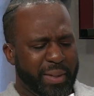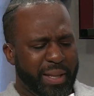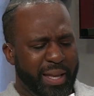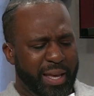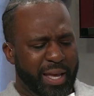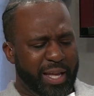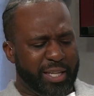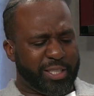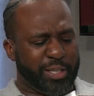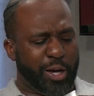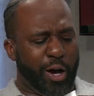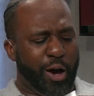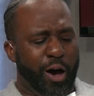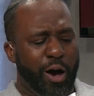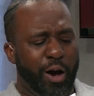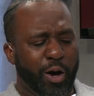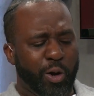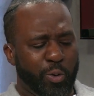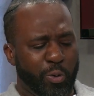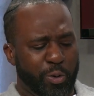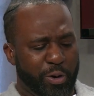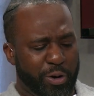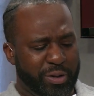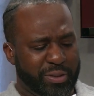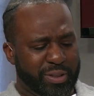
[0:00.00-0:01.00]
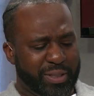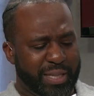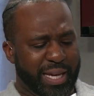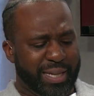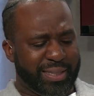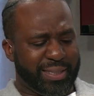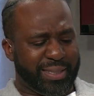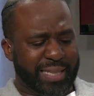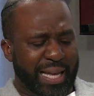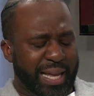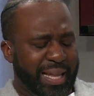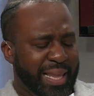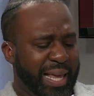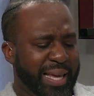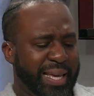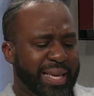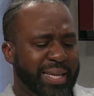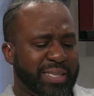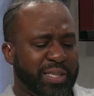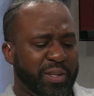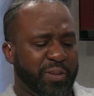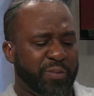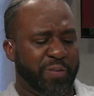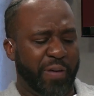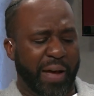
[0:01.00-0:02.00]
It's awkward. It's not like
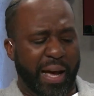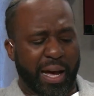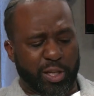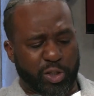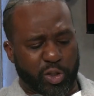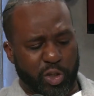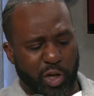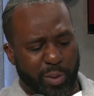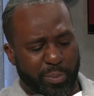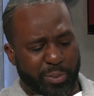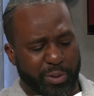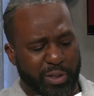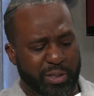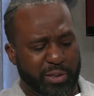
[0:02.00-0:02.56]
he's in foul trouble.